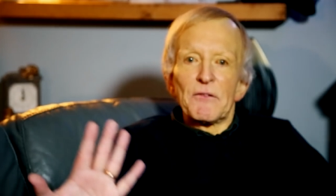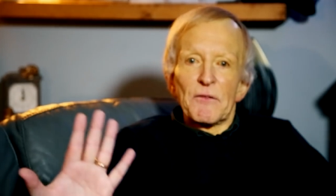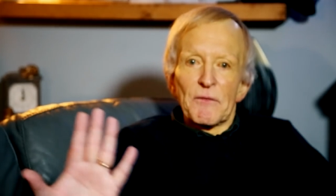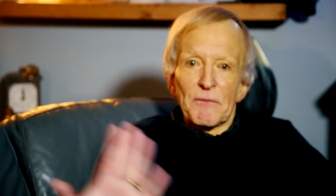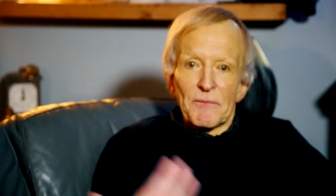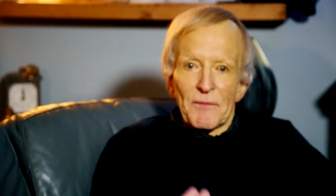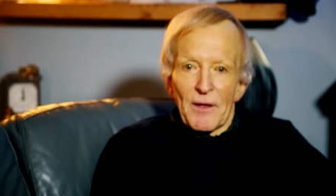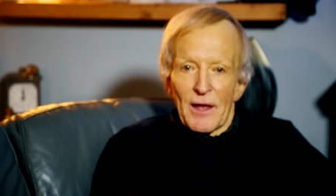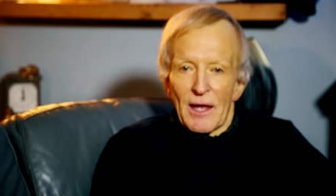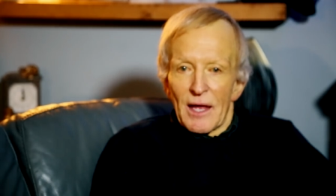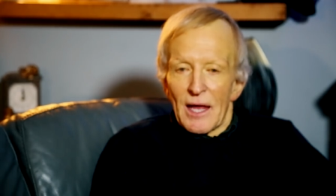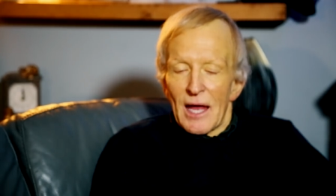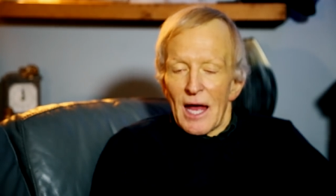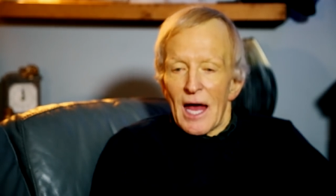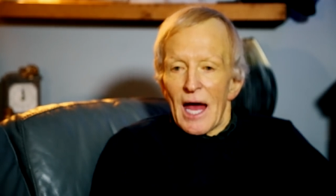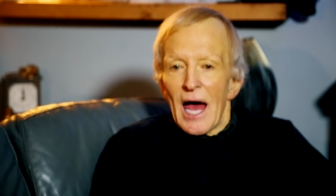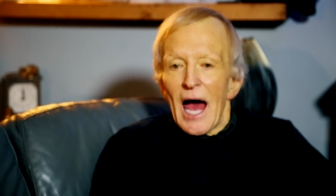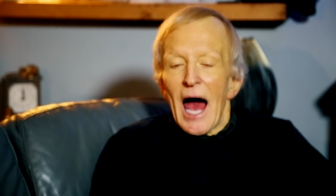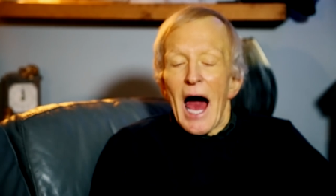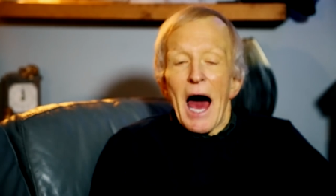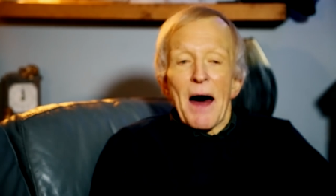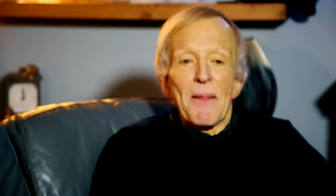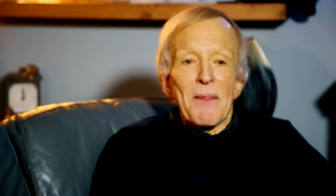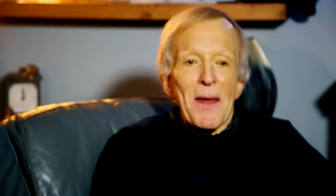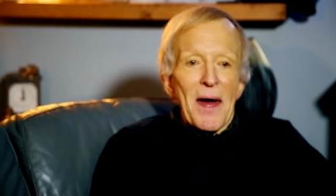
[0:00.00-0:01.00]
then still being
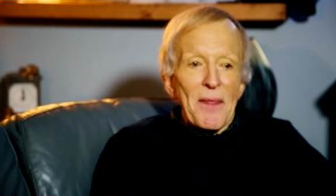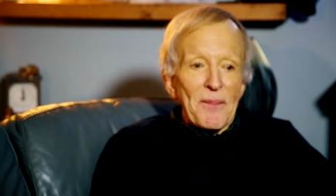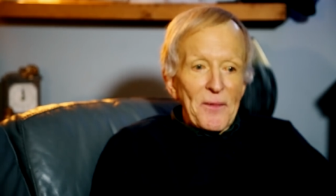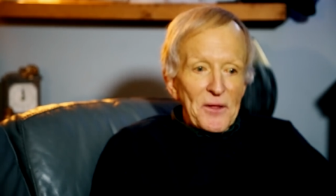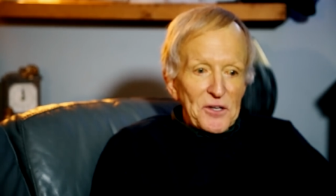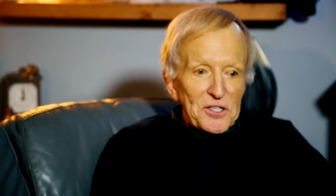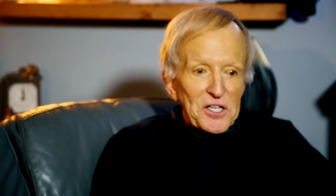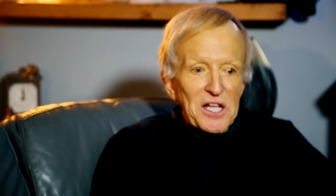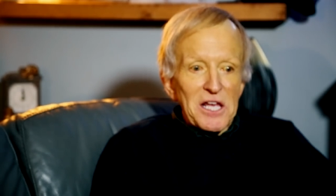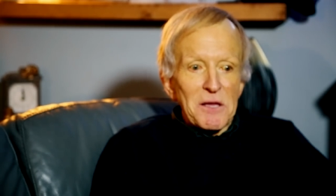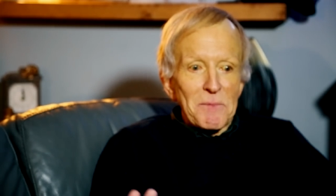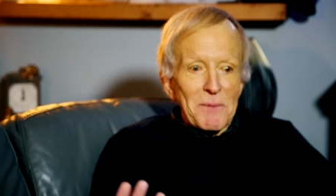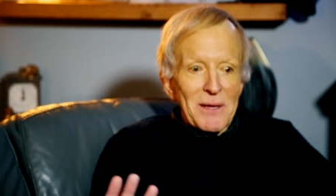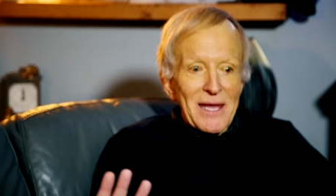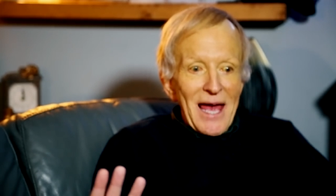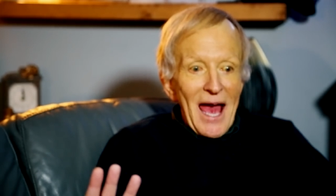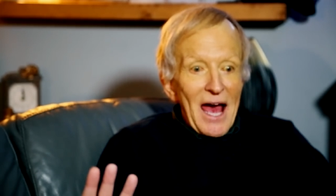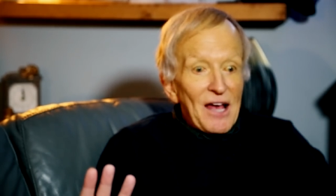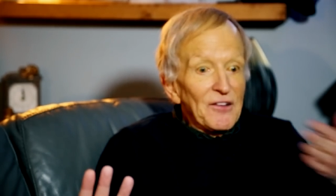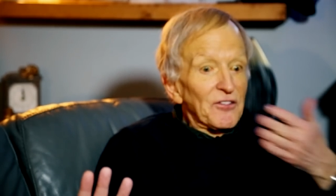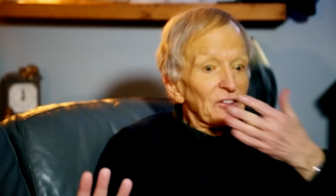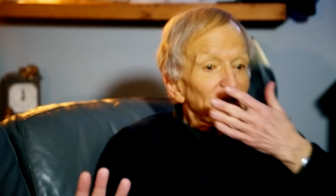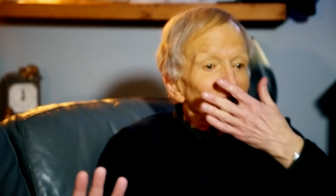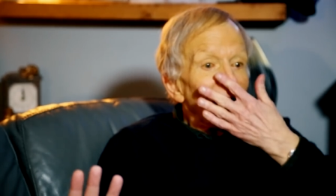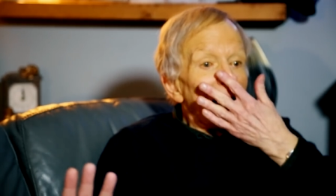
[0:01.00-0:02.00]
examined. And then the
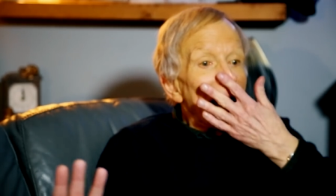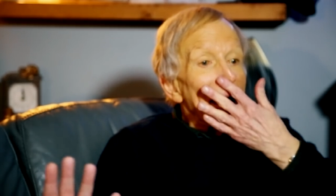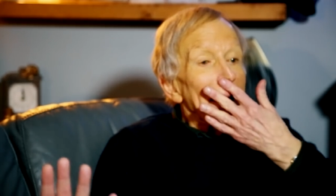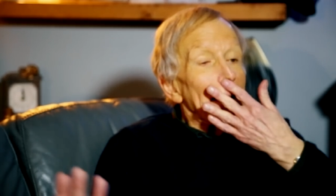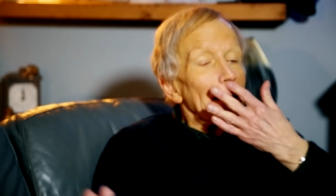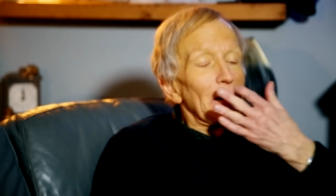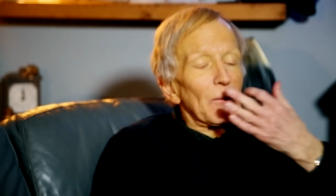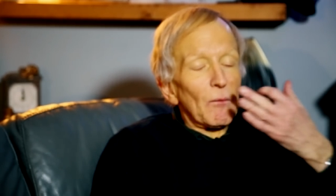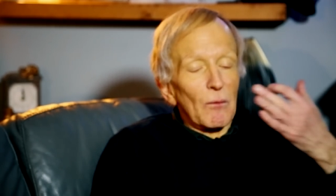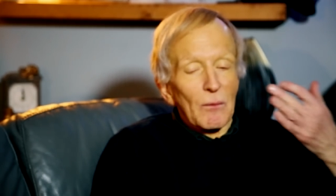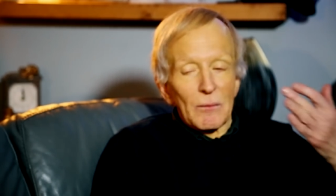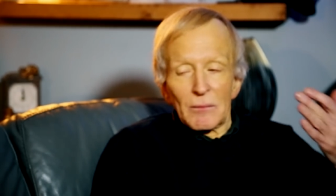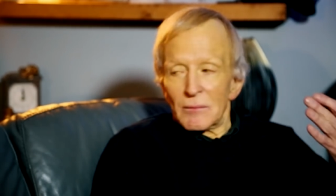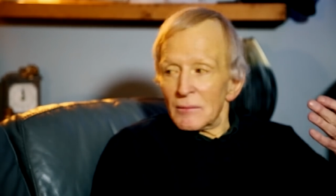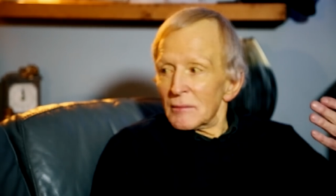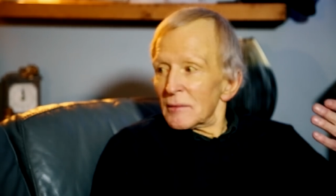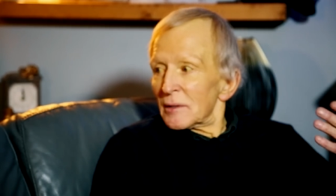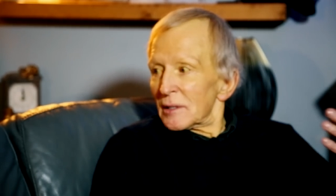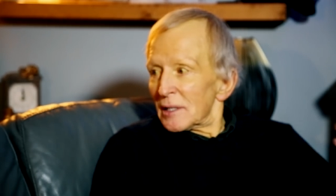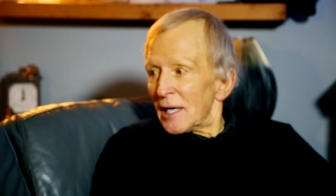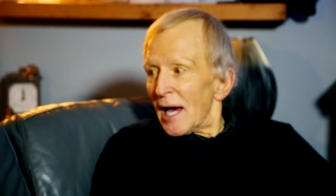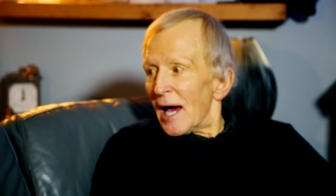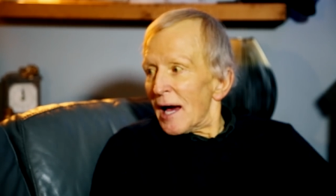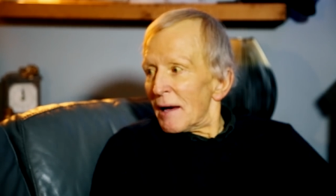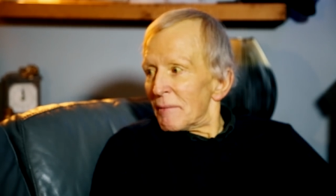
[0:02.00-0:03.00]
DBS said... And
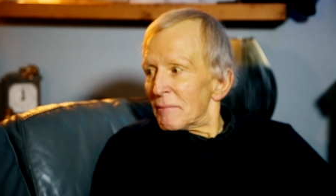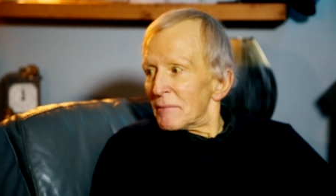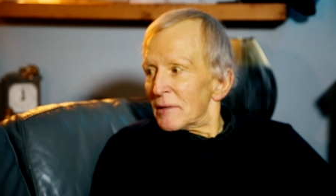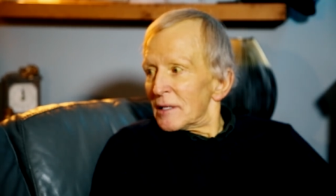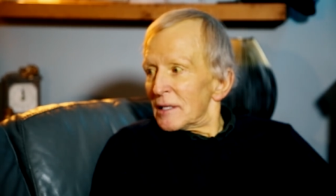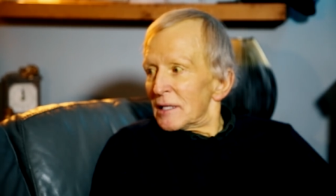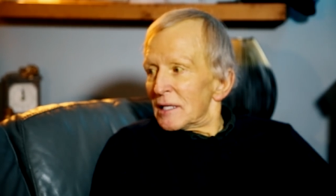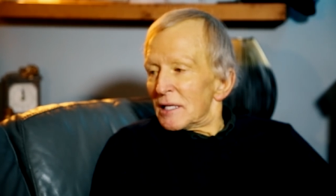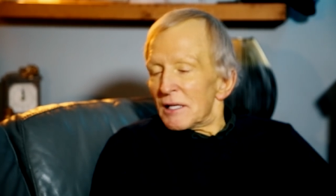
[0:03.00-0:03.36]
investigated. Yeah.